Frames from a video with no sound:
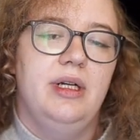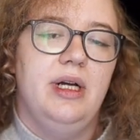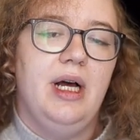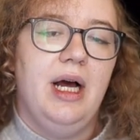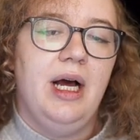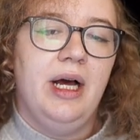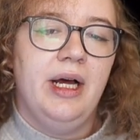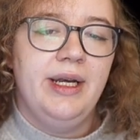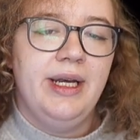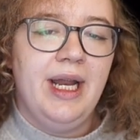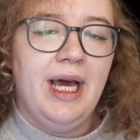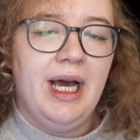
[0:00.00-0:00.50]

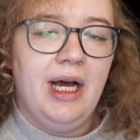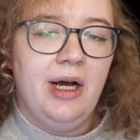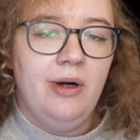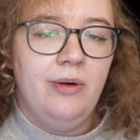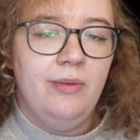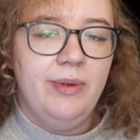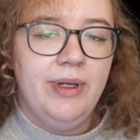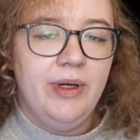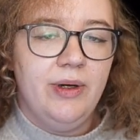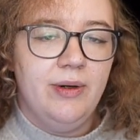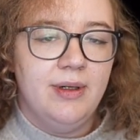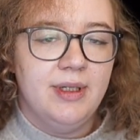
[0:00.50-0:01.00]
Now
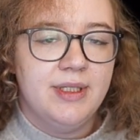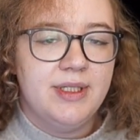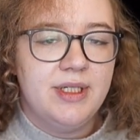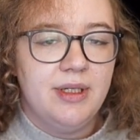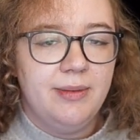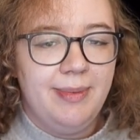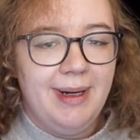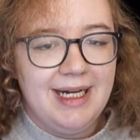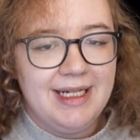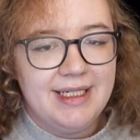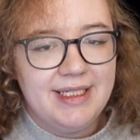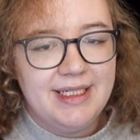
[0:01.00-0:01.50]
we also
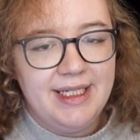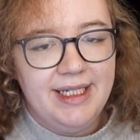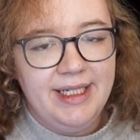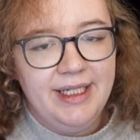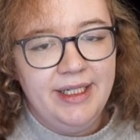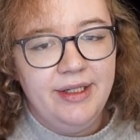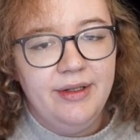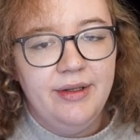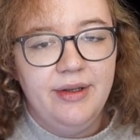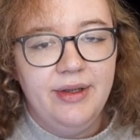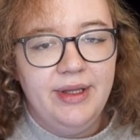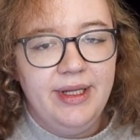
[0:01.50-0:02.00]
pass
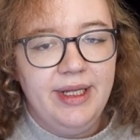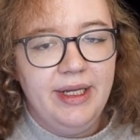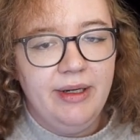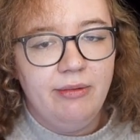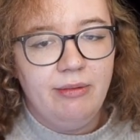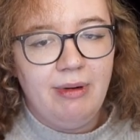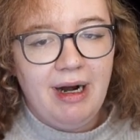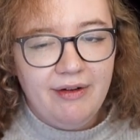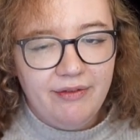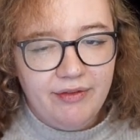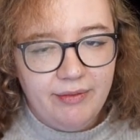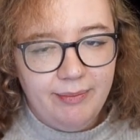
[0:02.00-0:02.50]
in the
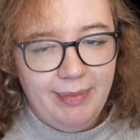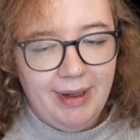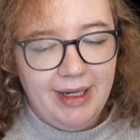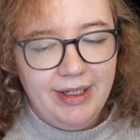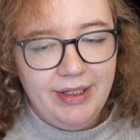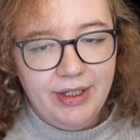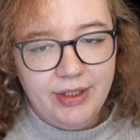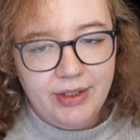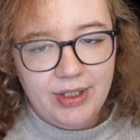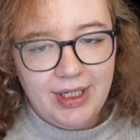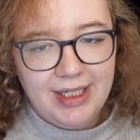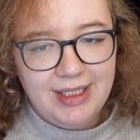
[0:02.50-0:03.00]
Raft
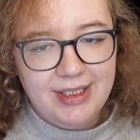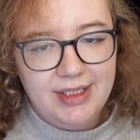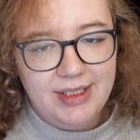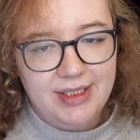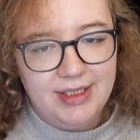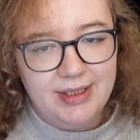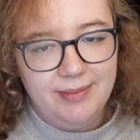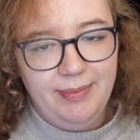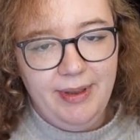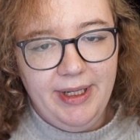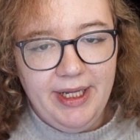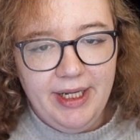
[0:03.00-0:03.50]
bind
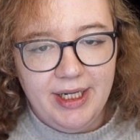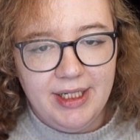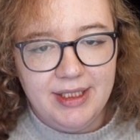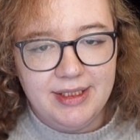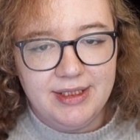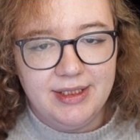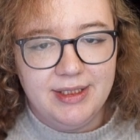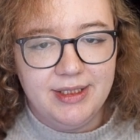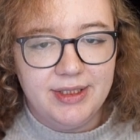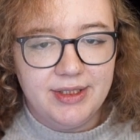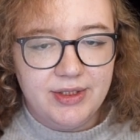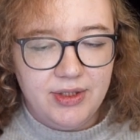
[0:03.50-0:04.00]
address because
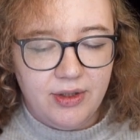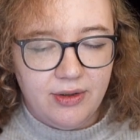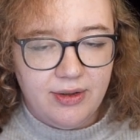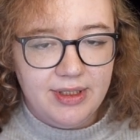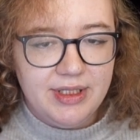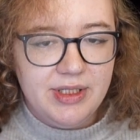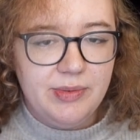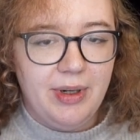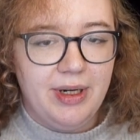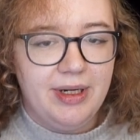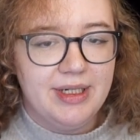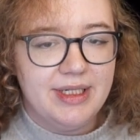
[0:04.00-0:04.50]
the store
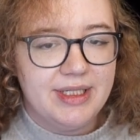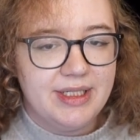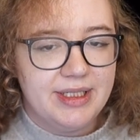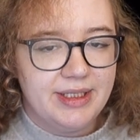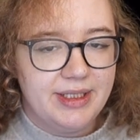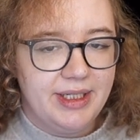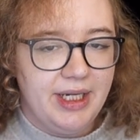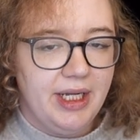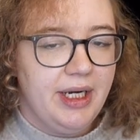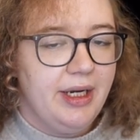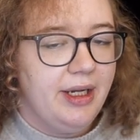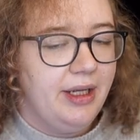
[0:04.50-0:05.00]
is where it's
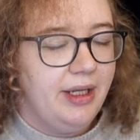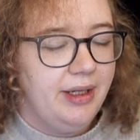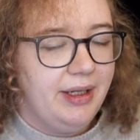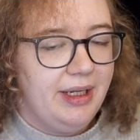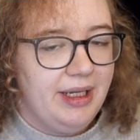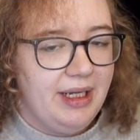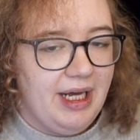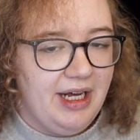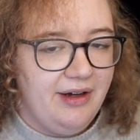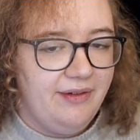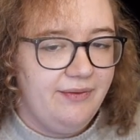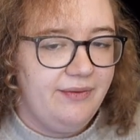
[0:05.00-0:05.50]
going to
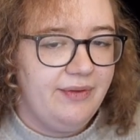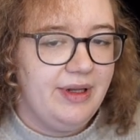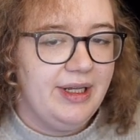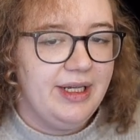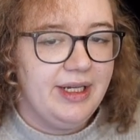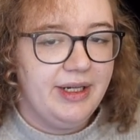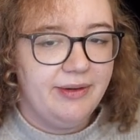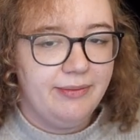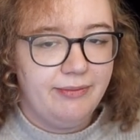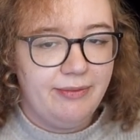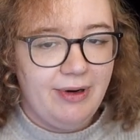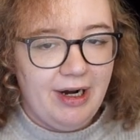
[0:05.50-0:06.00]
have like
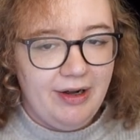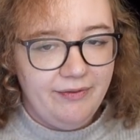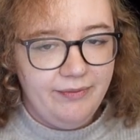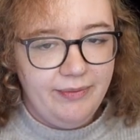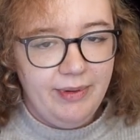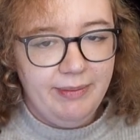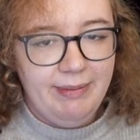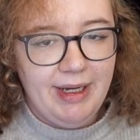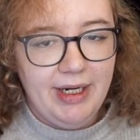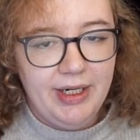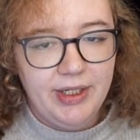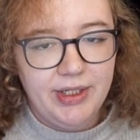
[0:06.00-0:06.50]
Raft be
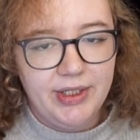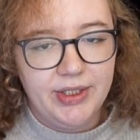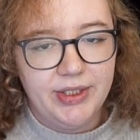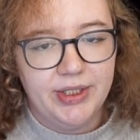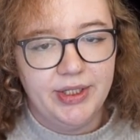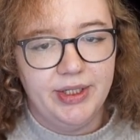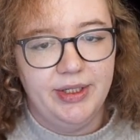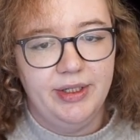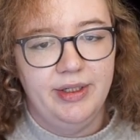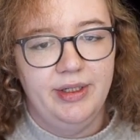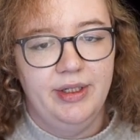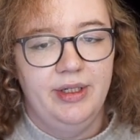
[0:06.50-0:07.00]

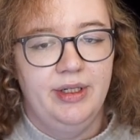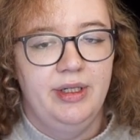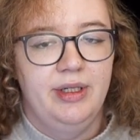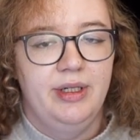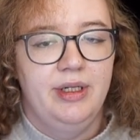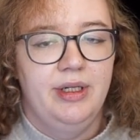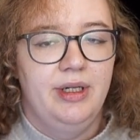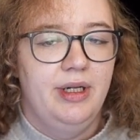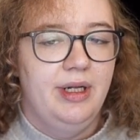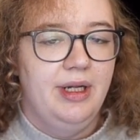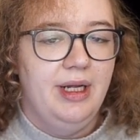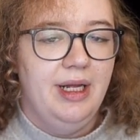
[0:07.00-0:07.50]
managed.
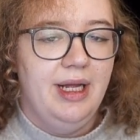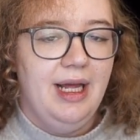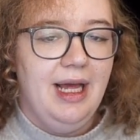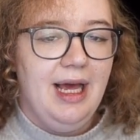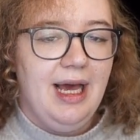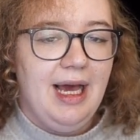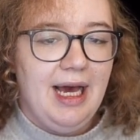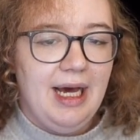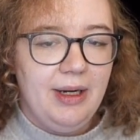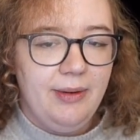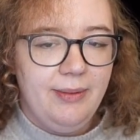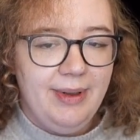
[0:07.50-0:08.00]

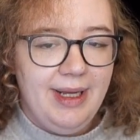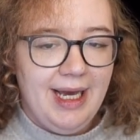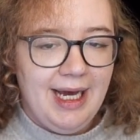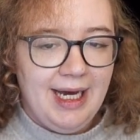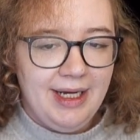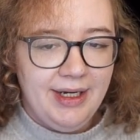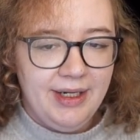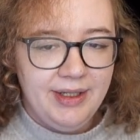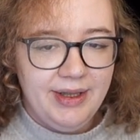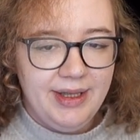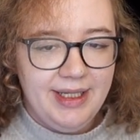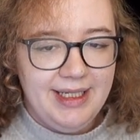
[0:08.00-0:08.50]
And we
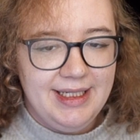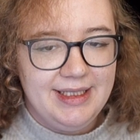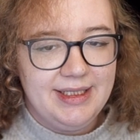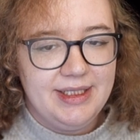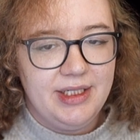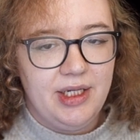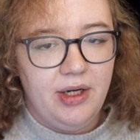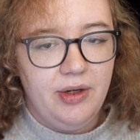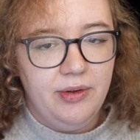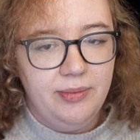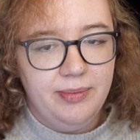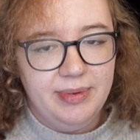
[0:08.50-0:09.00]
added this
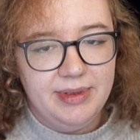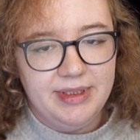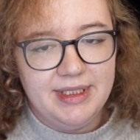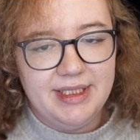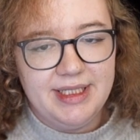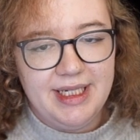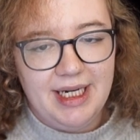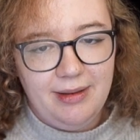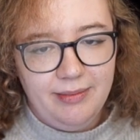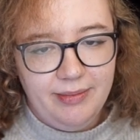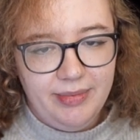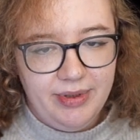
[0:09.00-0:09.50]
open
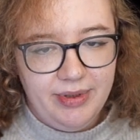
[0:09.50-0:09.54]
step.